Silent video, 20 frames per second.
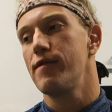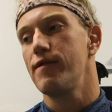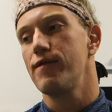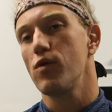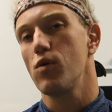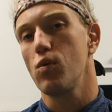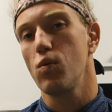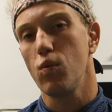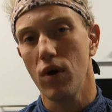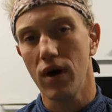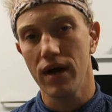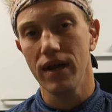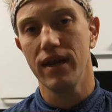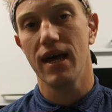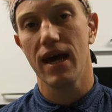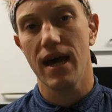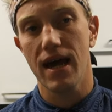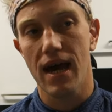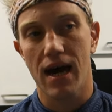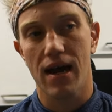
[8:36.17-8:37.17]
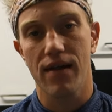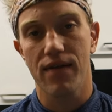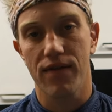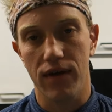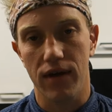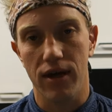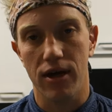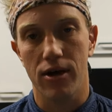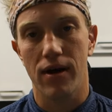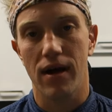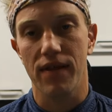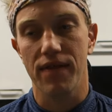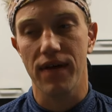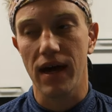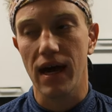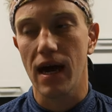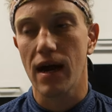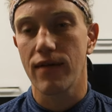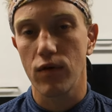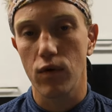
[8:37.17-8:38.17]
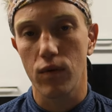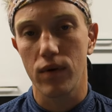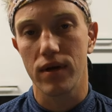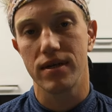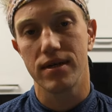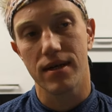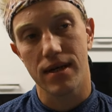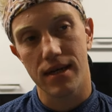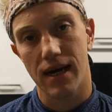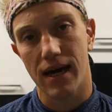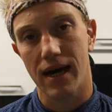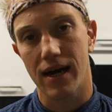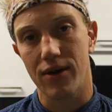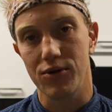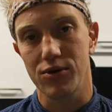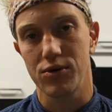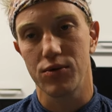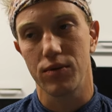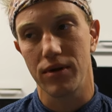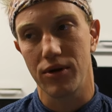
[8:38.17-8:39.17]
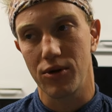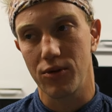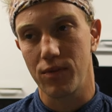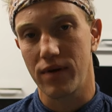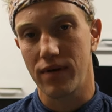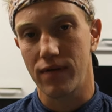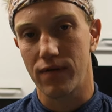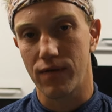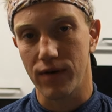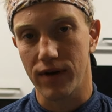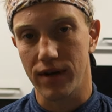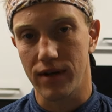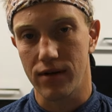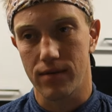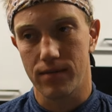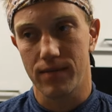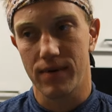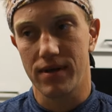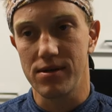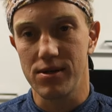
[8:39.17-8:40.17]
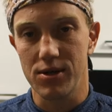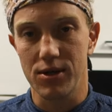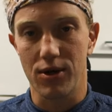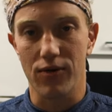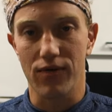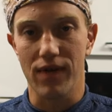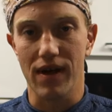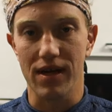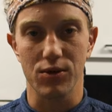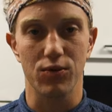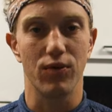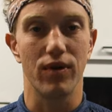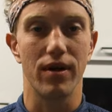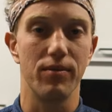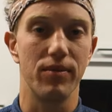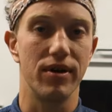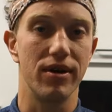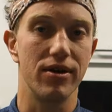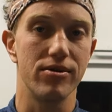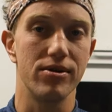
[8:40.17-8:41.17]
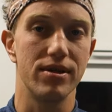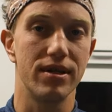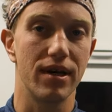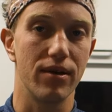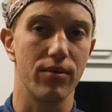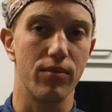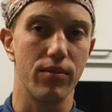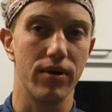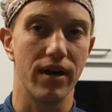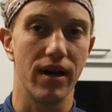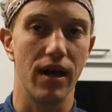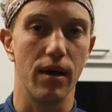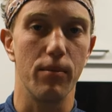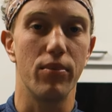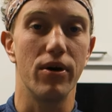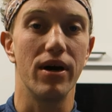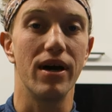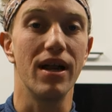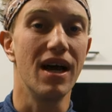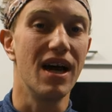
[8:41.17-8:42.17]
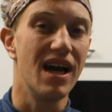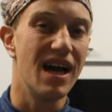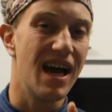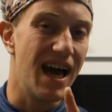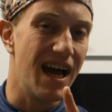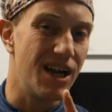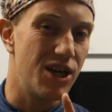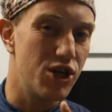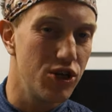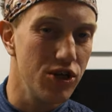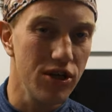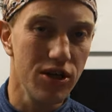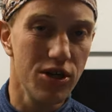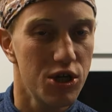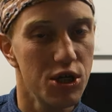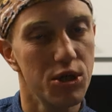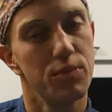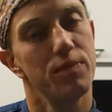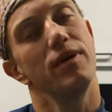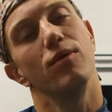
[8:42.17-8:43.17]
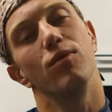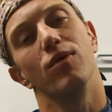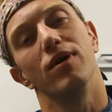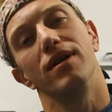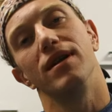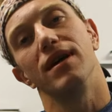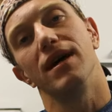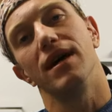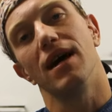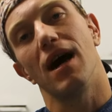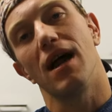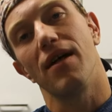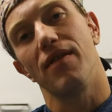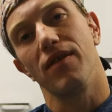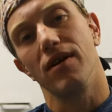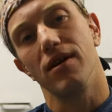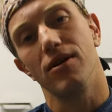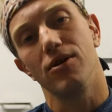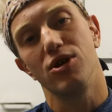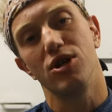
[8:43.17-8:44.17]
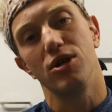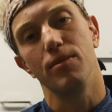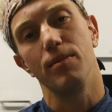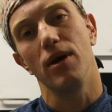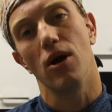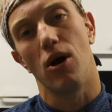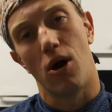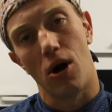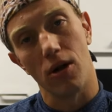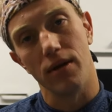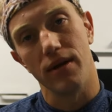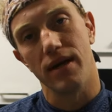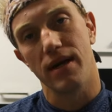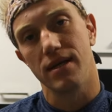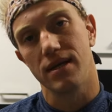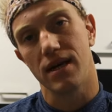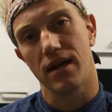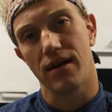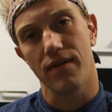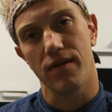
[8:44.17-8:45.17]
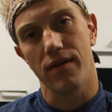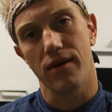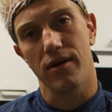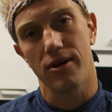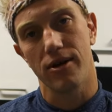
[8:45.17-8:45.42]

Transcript: for one day out of the year, I think everyone is entitled to a little bit of freedom. And so that's what I'm here celebrating. But it shouldn't just be one day out of the year, it should be all days out of